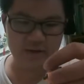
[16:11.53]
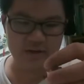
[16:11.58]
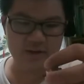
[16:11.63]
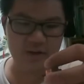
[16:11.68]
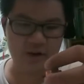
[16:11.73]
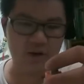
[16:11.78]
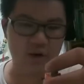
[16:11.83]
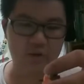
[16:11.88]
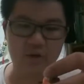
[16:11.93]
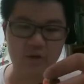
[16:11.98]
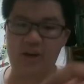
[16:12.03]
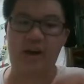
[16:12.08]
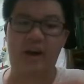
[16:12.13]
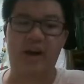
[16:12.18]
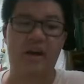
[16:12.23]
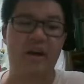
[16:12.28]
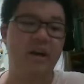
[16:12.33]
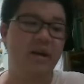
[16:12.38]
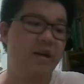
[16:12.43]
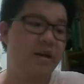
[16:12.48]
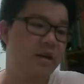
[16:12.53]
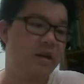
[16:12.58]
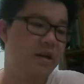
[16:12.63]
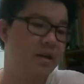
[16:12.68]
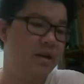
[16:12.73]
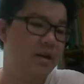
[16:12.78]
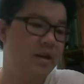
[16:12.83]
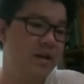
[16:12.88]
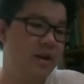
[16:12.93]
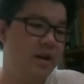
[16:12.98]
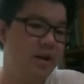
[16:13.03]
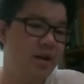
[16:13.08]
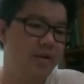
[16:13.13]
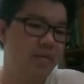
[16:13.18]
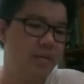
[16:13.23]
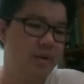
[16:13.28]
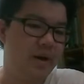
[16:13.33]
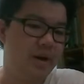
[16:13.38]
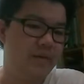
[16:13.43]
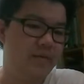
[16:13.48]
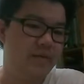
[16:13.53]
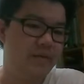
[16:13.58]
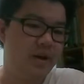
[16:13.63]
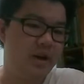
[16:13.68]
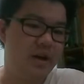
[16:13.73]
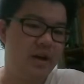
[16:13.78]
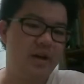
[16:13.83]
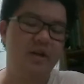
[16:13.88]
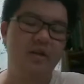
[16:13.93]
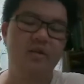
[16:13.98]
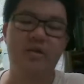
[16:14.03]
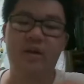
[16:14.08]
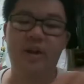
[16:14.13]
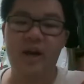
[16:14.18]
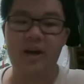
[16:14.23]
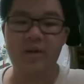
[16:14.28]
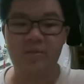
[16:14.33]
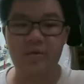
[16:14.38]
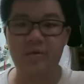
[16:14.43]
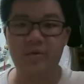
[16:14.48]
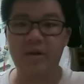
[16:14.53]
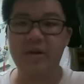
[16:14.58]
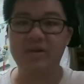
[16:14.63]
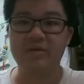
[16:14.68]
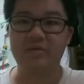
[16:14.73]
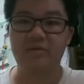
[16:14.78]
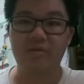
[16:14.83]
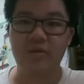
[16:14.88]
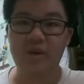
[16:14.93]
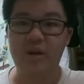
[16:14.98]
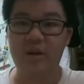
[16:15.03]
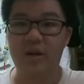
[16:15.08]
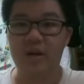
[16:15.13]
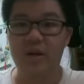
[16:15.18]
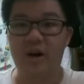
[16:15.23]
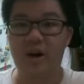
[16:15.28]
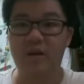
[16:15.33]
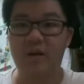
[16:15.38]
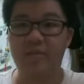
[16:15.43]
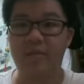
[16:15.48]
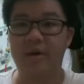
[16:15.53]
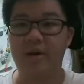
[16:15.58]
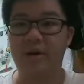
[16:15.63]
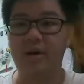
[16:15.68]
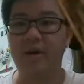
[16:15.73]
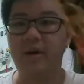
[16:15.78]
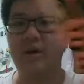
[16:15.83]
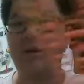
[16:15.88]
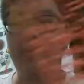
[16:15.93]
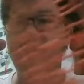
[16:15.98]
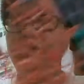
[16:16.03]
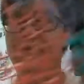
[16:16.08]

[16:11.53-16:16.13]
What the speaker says: okay, but local library is really not my